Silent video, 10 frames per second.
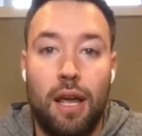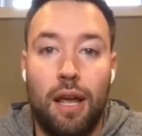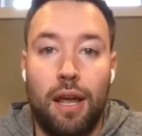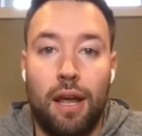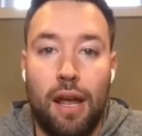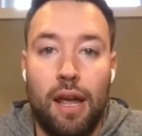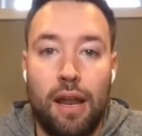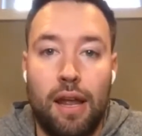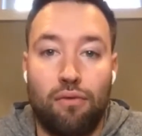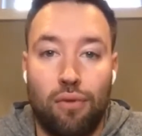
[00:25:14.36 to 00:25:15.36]

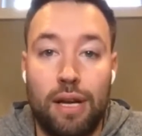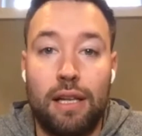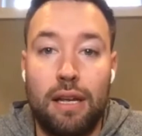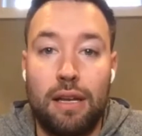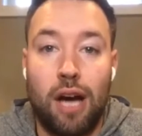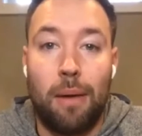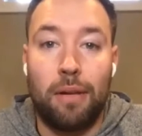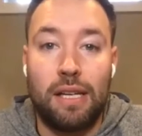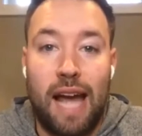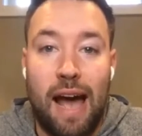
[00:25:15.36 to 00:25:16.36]
and really
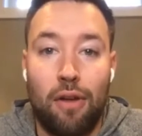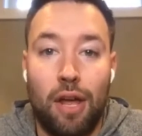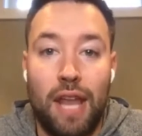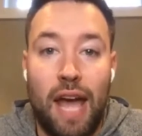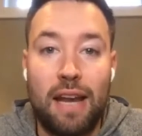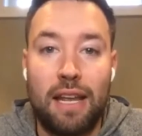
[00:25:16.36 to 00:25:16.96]
doubling down on that.